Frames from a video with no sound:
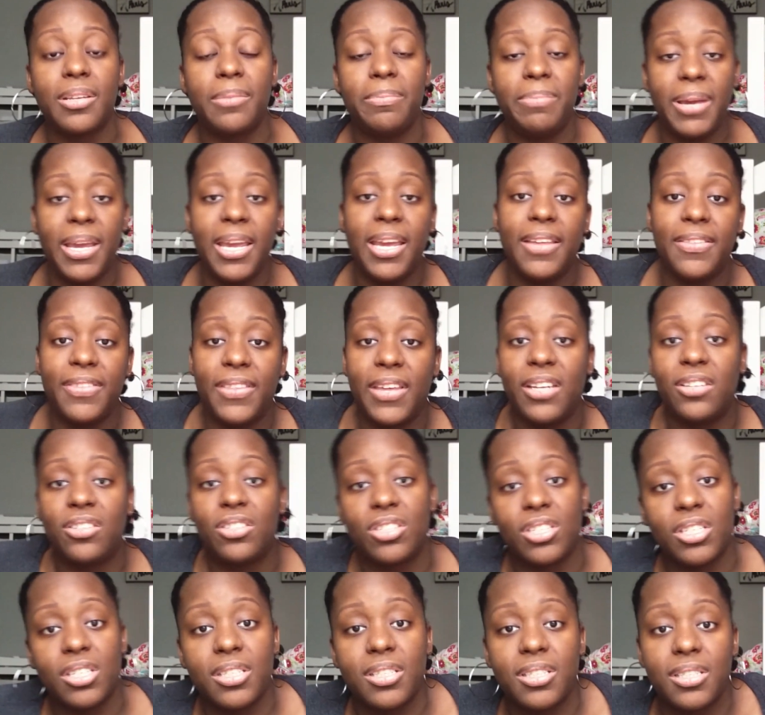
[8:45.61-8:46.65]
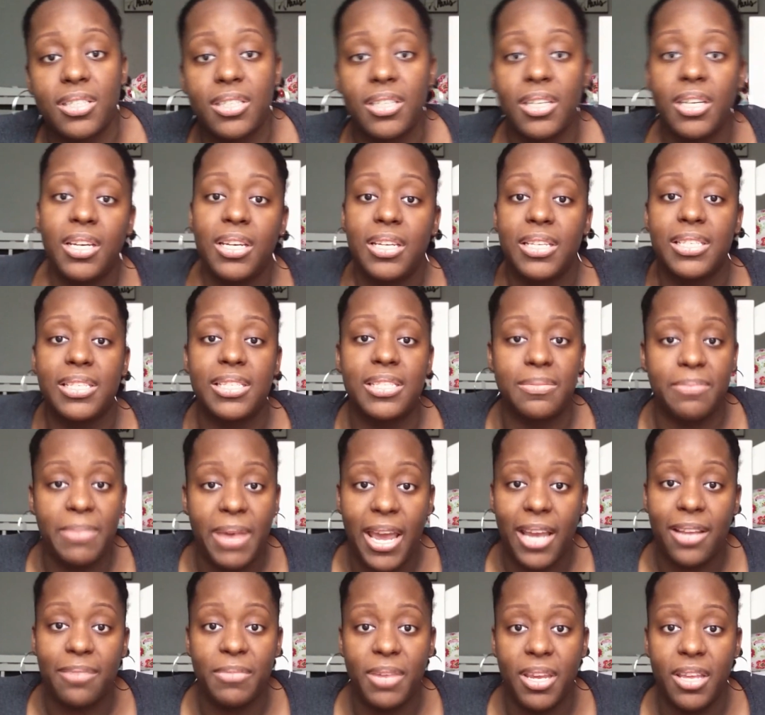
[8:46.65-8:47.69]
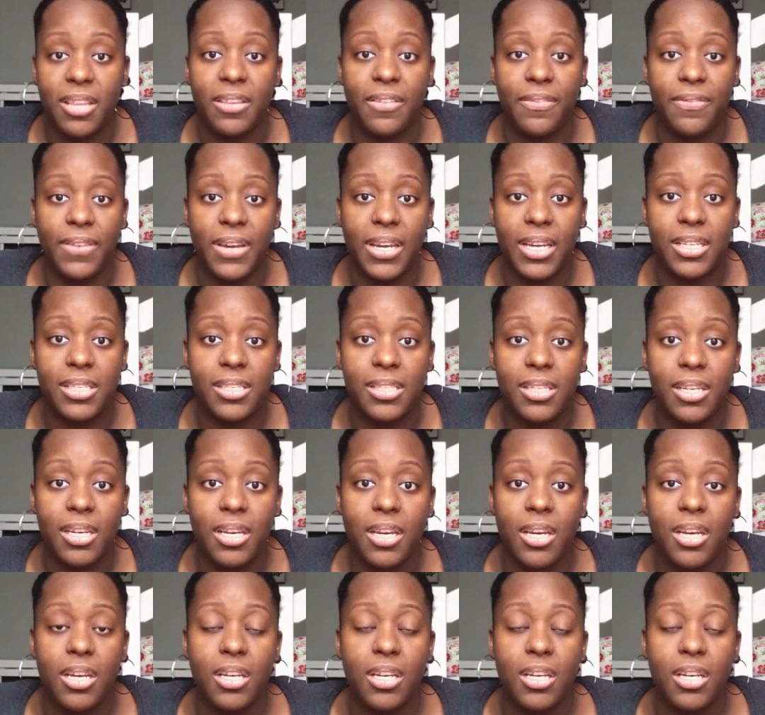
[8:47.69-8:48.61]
the pain that just smacked me in the face.